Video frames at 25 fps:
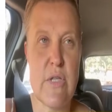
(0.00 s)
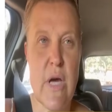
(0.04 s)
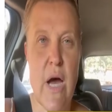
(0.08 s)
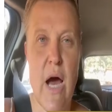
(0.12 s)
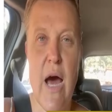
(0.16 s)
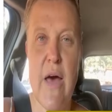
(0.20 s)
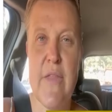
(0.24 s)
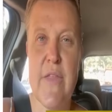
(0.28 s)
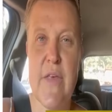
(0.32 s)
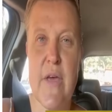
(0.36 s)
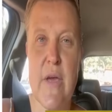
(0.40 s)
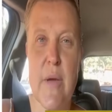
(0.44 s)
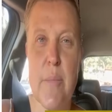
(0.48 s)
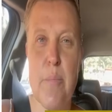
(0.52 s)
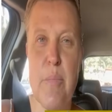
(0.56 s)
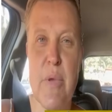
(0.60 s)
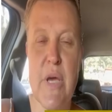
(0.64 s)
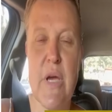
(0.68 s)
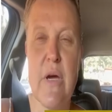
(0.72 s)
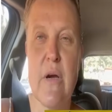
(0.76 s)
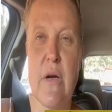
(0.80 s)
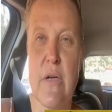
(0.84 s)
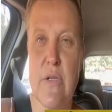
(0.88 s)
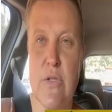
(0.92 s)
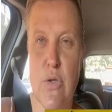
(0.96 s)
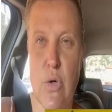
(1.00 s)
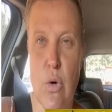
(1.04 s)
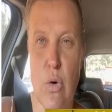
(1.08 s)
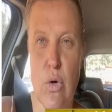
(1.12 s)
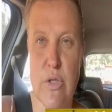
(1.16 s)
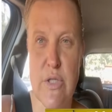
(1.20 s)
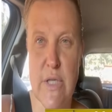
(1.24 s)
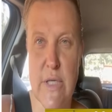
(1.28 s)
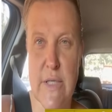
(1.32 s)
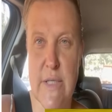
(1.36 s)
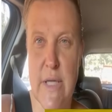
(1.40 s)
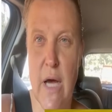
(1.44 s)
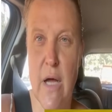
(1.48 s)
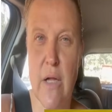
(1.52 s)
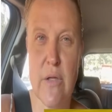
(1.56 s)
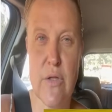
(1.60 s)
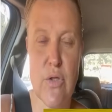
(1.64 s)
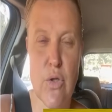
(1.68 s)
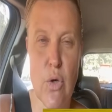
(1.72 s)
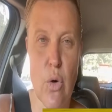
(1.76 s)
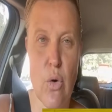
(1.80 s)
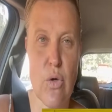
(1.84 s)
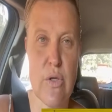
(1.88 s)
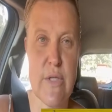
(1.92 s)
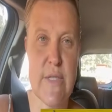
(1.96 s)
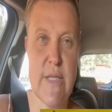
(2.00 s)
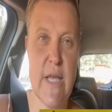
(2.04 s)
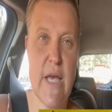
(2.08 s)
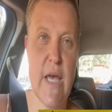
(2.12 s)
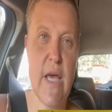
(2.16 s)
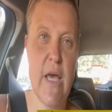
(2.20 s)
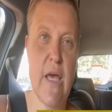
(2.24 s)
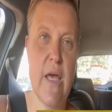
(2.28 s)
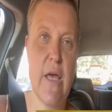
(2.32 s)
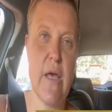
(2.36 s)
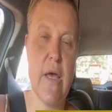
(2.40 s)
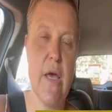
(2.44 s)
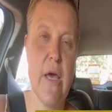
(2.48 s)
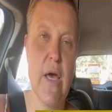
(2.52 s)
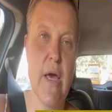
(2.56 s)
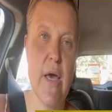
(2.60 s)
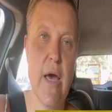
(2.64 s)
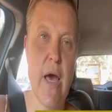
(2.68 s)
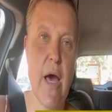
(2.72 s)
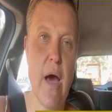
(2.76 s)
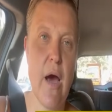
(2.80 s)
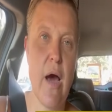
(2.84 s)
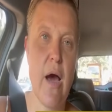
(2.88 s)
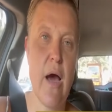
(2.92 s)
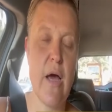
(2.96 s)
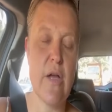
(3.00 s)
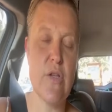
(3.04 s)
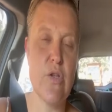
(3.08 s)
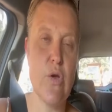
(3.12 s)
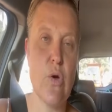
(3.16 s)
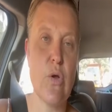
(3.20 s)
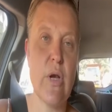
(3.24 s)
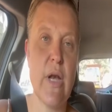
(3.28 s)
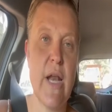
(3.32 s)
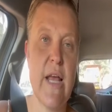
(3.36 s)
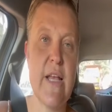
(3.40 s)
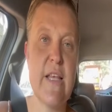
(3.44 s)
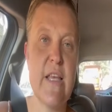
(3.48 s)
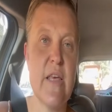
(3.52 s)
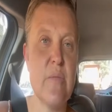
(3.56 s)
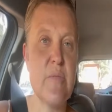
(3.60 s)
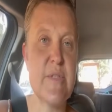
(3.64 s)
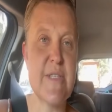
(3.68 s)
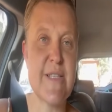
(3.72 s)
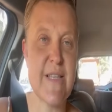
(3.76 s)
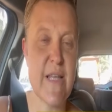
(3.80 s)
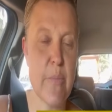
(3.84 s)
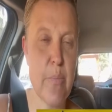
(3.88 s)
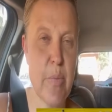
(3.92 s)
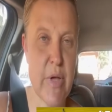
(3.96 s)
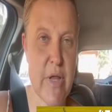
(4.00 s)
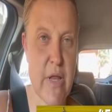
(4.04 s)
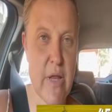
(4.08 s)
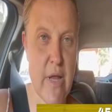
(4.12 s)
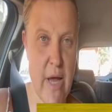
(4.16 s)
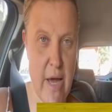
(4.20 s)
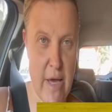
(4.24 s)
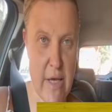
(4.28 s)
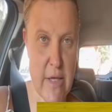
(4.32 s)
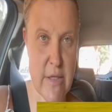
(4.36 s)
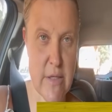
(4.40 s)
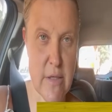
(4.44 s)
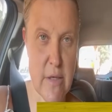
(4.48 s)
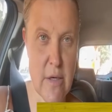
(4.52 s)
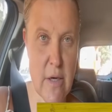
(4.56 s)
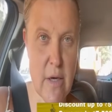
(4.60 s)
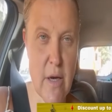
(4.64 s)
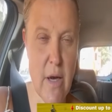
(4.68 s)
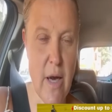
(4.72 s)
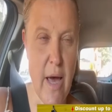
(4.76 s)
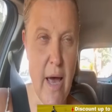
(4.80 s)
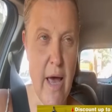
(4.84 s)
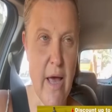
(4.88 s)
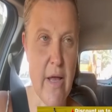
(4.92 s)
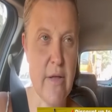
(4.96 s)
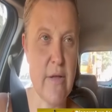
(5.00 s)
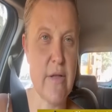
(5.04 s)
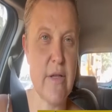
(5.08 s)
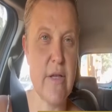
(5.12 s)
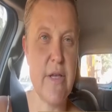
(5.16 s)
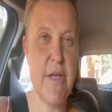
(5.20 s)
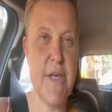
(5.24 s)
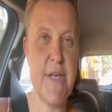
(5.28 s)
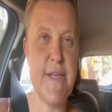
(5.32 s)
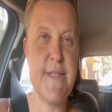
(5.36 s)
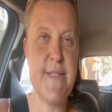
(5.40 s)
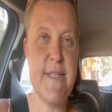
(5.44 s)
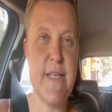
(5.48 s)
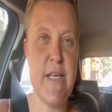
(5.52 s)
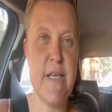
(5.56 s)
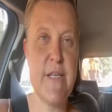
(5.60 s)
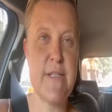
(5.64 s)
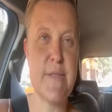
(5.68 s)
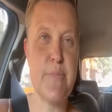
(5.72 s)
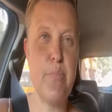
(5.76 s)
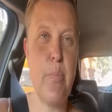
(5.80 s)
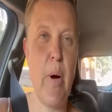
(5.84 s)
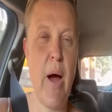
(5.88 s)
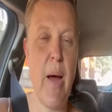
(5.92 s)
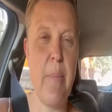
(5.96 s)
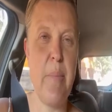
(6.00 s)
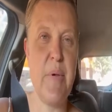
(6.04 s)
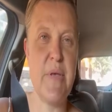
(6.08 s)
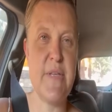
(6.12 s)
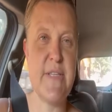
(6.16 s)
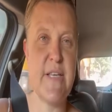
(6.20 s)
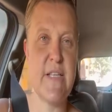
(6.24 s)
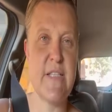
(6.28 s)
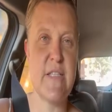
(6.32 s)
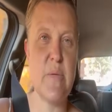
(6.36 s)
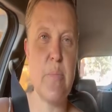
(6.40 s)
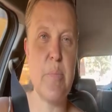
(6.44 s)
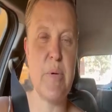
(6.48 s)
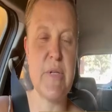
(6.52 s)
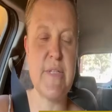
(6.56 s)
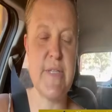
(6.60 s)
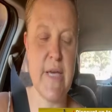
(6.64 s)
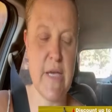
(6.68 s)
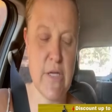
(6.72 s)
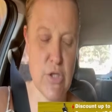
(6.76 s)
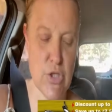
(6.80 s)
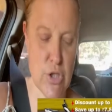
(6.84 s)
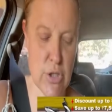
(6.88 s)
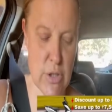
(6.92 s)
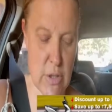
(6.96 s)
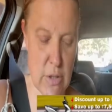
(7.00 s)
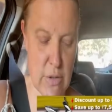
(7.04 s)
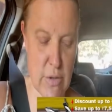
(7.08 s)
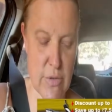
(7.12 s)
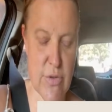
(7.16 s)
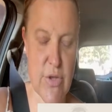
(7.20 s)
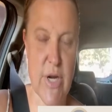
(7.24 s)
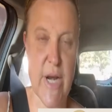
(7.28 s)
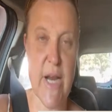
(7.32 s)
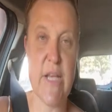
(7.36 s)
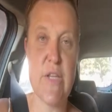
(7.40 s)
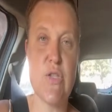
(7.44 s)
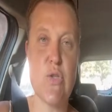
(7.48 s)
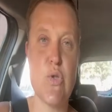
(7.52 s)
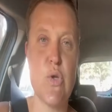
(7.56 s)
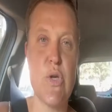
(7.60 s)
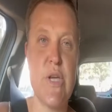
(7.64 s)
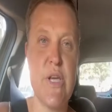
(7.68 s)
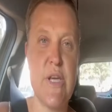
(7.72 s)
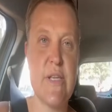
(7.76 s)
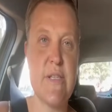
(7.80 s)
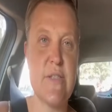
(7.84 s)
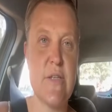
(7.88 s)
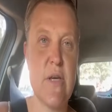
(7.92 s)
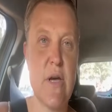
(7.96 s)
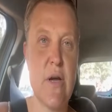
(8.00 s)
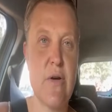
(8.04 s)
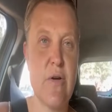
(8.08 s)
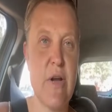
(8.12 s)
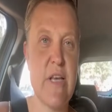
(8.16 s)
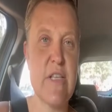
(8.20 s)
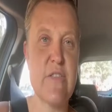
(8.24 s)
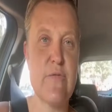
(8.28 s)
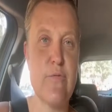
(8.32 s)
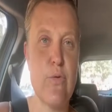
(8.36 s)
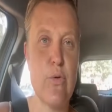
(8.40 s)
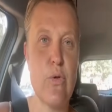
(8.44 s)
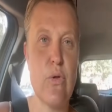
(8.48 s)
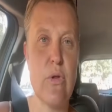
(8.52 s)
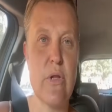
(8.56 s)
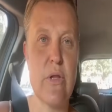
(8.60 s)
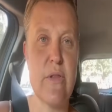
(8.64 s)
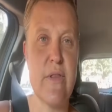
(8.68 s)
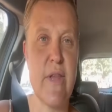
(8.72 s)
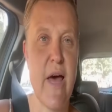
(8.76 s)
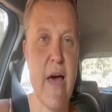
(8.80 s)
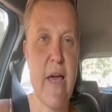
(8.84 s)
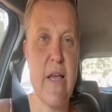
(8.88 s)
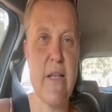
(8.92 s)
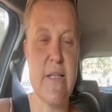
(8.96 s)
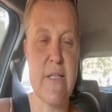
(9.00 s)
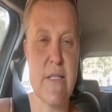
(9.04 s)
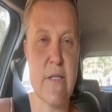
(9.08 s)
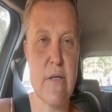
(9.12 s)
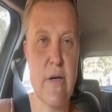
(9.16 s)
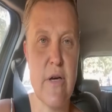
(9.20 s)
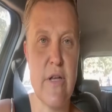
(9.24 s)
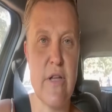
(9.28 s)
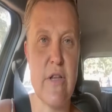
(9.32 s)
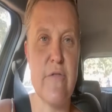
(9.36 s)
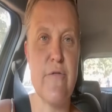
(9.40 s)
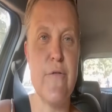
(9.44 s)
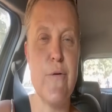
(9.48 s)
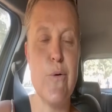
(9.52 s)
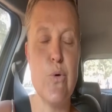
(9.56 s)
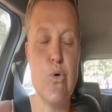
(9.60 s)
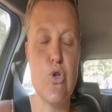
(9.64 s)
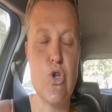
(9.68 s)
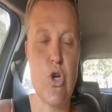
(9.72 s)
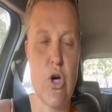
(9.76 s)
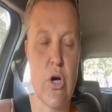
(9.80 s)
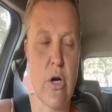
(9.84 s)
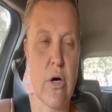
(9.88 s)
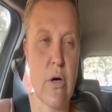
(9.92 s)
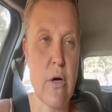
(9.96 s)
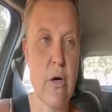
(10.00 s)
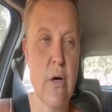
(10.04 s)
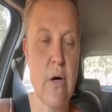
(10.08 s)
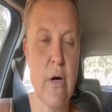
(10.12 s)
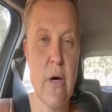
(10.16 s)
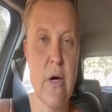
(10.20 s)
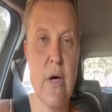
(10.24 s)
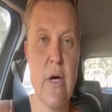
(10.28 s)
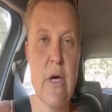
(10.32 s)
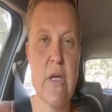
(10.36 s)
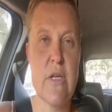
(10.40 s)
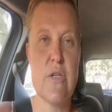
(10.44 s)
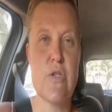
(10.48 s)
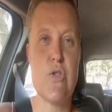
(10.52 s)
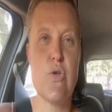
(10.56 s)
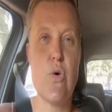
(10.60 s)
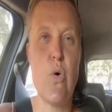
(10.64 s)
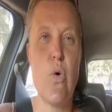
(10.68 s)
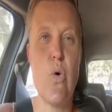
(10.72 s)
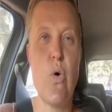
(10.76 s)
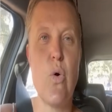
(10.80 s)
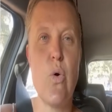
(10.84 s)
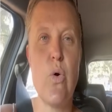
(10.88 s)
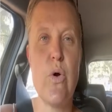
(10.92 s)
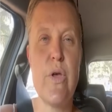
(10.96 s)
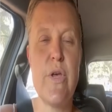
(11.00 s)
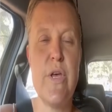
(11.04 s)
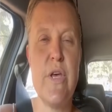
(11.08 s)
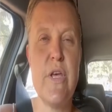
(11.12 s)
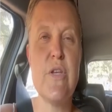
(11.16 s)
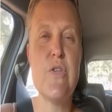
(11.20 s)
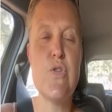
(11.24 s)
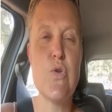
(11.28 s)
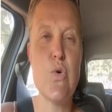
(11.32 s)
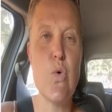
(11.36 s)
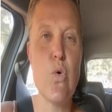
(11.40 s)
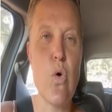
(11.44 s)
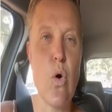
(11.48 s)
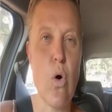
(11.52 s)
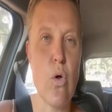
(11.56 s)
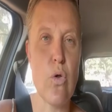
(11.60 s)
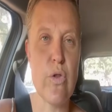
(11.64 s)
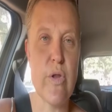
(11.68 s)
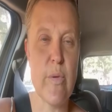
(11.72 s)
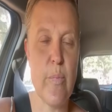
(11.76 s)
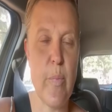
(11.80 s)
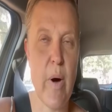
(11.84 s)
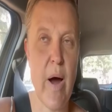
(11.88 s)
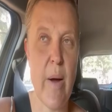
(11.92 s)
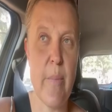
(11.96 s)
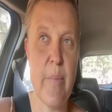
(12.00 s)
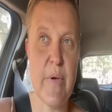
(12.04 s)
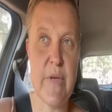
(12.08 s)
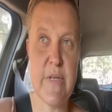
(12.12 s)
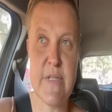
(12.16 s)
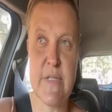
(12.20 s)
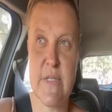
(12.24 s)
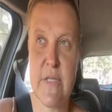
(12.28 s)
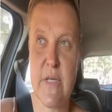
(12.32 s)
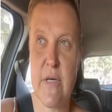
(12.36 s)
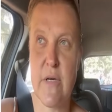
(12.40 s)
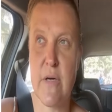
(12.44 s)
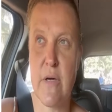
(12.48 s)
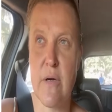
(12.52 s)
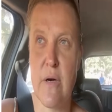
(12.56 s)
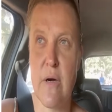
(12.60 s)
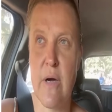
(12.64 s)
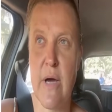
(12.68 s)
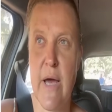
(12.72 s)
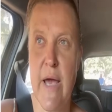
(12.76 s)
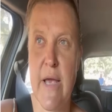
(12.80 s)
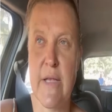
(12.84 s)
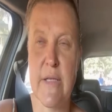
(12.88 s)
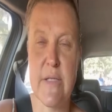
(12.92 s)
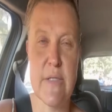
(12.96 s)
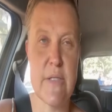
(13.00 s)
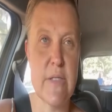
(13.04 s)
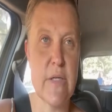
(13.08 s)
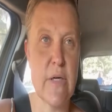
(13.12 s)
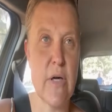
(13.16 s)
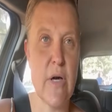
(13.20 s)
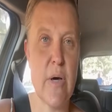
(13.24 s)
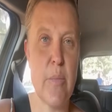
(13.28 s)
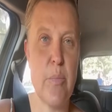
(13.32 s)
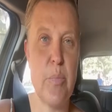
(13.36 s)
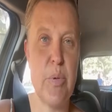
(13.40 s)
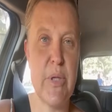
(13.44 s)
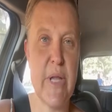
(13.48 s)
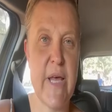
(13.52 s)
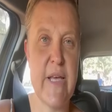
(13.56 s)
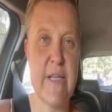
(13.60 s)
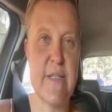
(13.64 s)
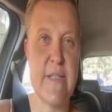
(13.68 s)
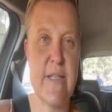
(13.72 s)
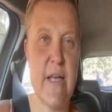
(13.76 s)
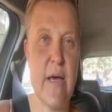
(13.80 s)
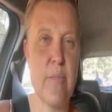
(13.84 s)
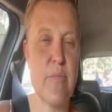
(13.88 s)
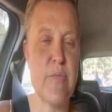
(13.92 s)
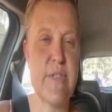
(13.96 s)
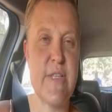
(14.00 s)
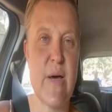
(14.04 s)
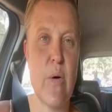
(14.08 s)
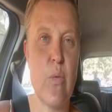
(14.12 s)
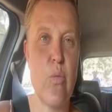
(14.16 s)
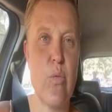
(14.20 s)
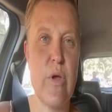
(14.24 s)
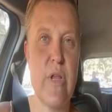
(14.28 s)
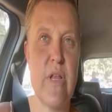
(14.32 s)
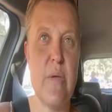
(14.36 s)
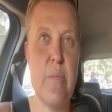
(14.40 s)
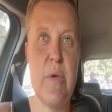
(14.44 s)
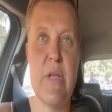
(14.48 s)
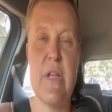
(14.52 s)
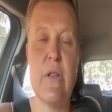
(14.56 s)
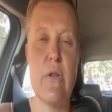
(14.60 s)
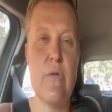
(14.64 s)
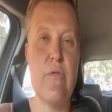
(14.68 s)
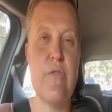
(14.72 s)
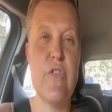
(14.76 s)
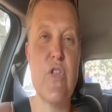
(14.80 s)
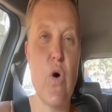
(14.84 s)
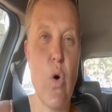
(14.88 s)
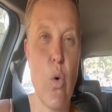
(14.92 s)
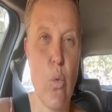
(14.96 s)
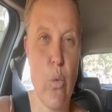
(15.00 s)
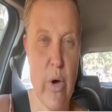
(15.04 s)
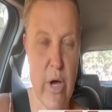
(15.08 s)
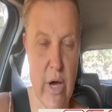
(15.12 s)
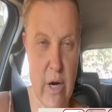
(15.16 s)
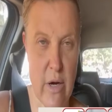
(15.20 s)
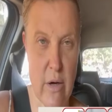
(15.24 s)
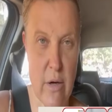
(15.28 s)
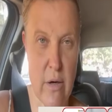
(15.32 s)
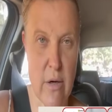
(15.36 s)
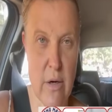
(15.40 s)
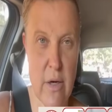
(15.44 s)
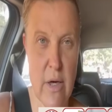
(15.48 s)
other bigger dogs, adult dogs, they don't let him sleep at night. And he sees puppies as a potential threat to his restful night in the future. So he took all the puppies and placed them in the middle of nowhere.